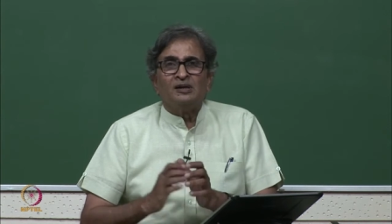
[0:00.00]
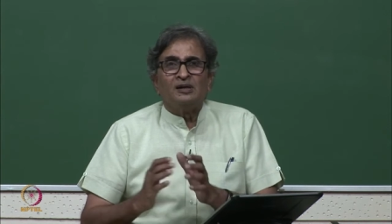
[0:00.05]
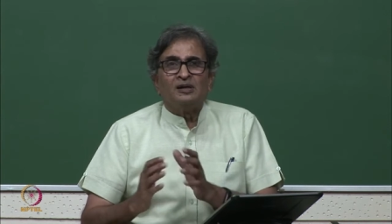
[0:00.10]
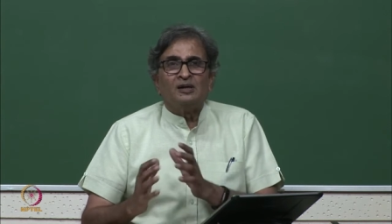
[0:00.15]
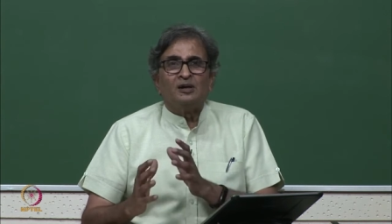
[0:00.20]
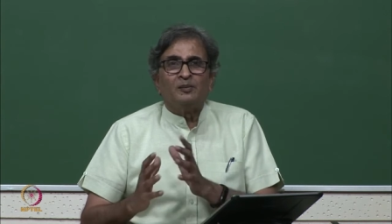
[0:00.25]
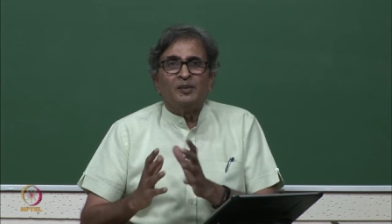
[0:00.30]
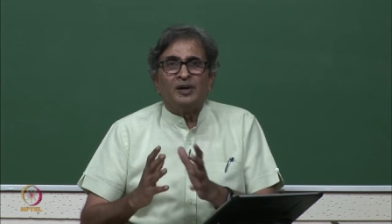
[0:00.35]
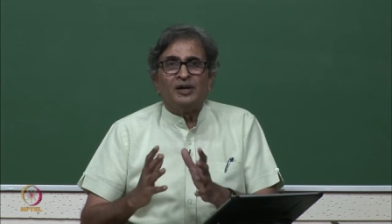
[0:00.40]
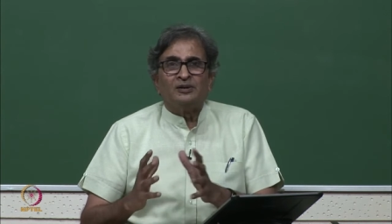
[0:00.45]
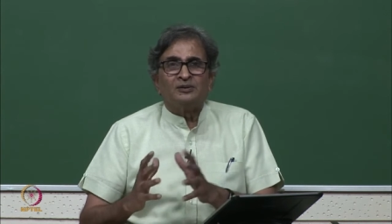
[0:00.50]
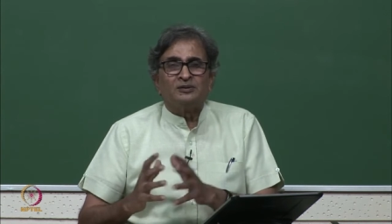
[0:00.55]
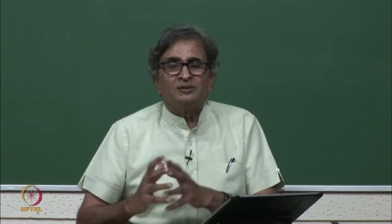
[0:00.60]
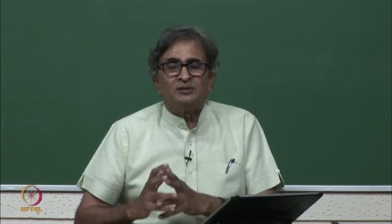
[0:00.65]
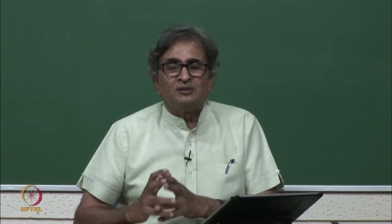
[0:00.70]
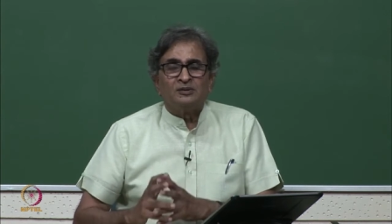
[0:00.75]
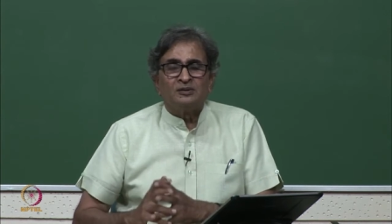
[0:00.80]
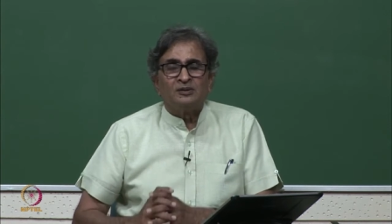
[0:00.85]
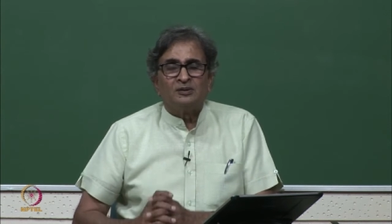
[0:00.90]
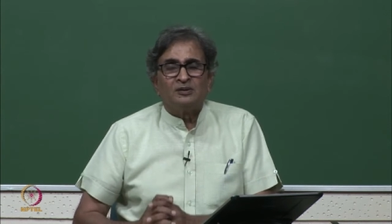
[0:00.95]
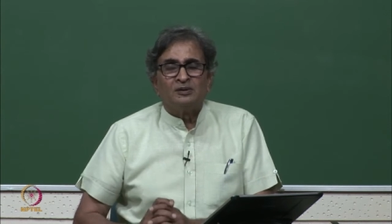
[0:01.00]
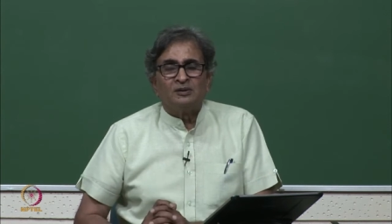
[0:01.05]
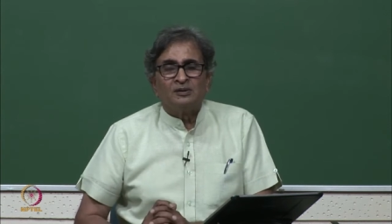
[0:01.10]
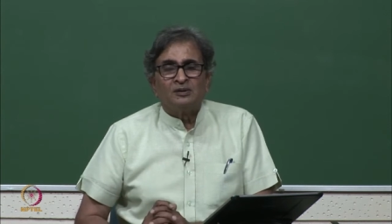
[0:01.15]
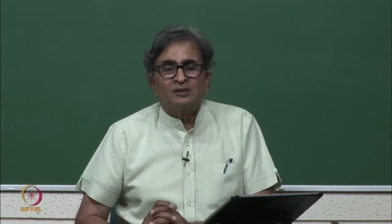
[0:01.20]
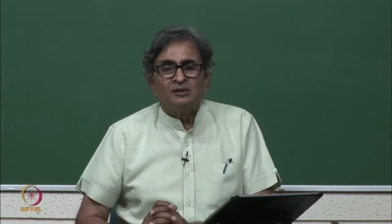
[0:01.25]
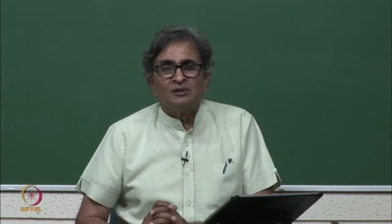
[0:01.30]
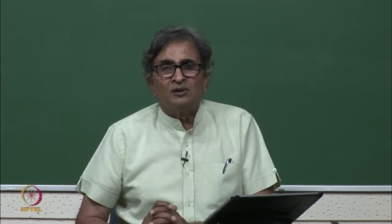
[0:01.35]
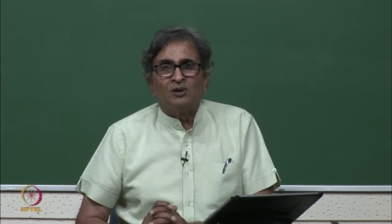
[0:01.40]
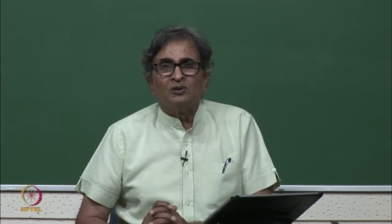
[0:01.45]
remains
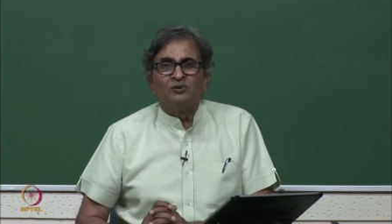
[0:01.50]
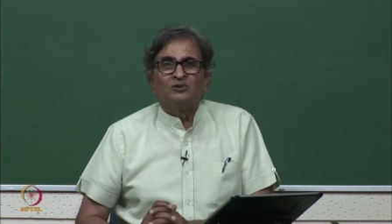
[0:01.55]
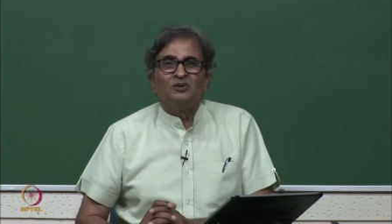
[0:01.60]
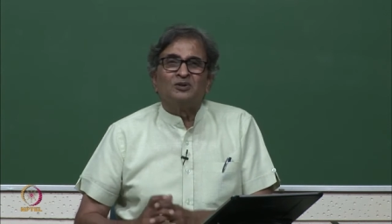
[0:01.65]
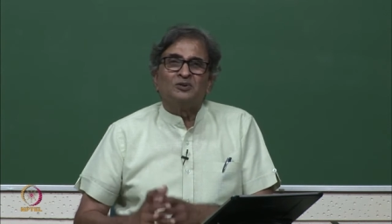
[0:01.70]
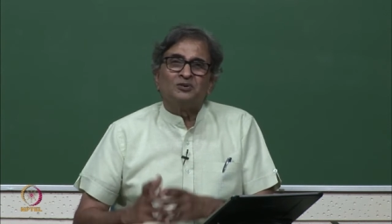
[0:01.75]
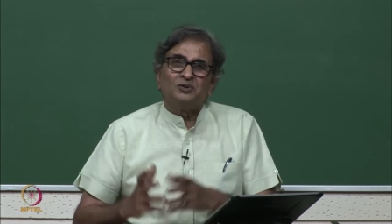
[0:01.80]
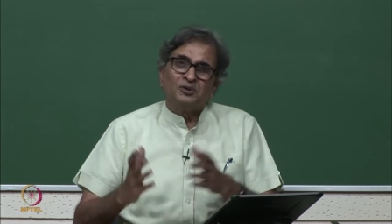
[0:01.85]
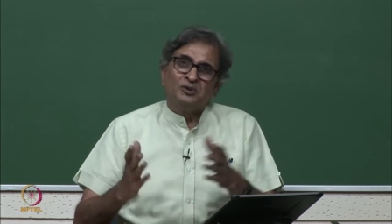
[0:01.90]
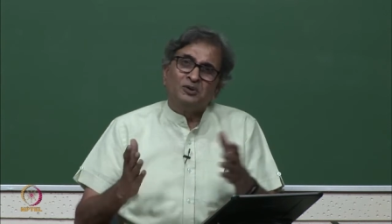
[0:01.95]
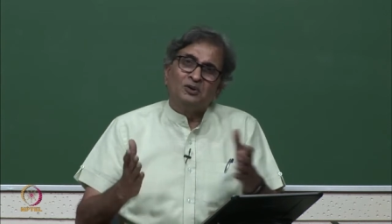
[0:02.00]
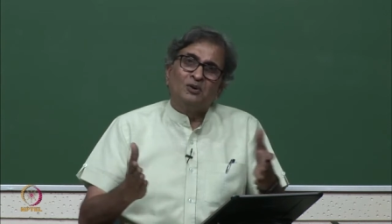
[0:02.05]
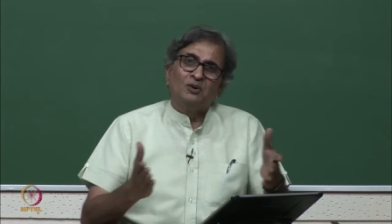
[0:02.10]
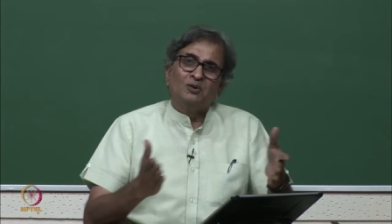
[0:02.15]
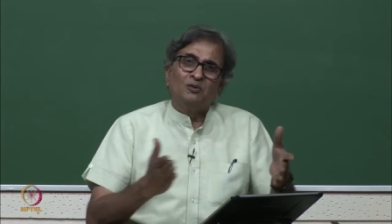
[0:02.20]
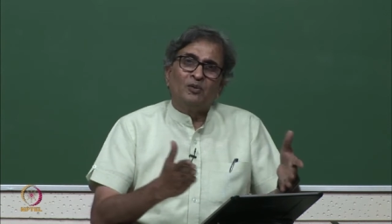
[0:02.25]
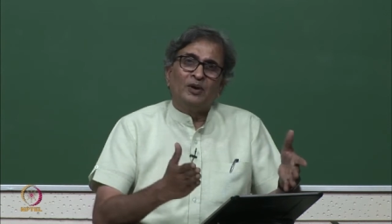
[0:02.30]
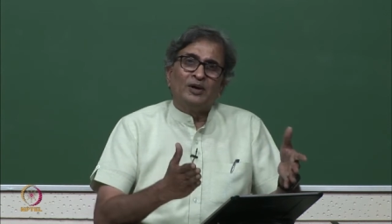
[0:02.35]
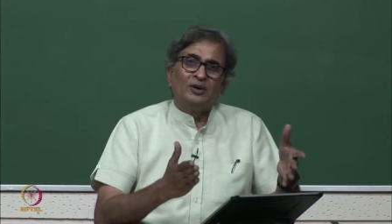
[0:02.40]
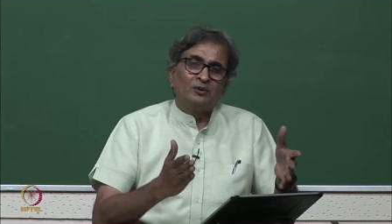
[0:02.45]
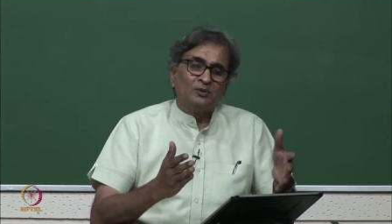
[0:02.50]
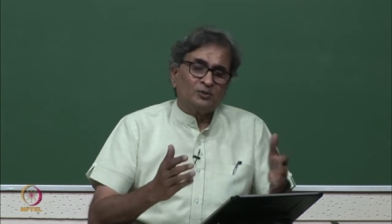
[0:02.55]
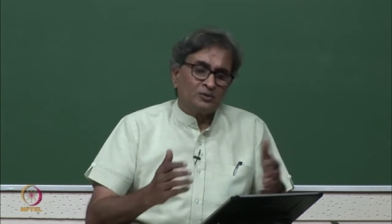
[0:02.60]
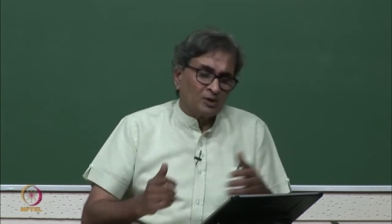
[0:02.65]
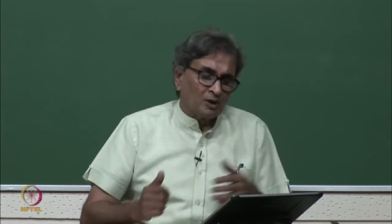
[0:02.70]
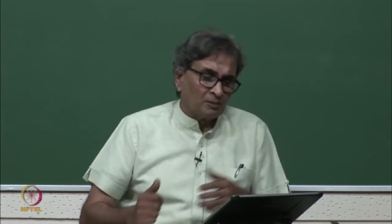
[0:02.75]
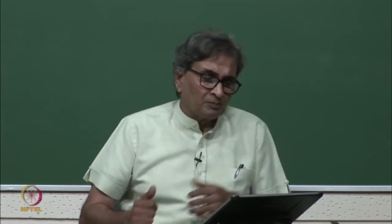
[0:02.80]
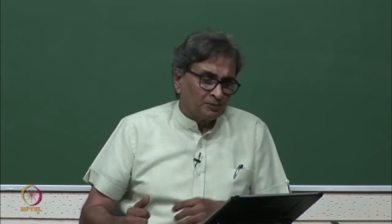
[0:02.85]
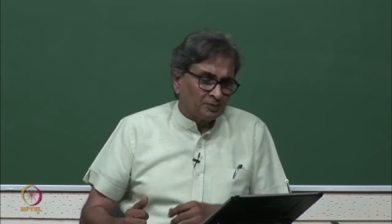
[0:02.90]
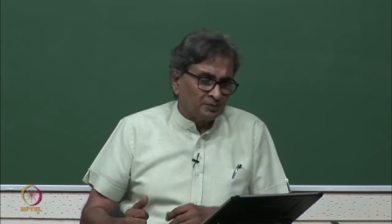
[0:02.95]
constant. So, you know when to
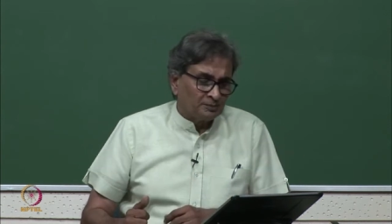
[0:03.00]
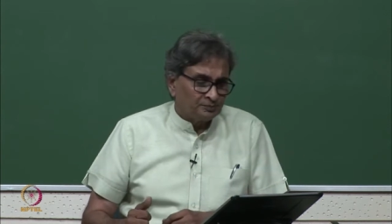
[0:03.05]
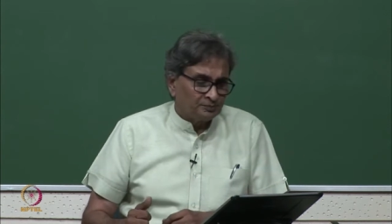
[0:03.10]
stop.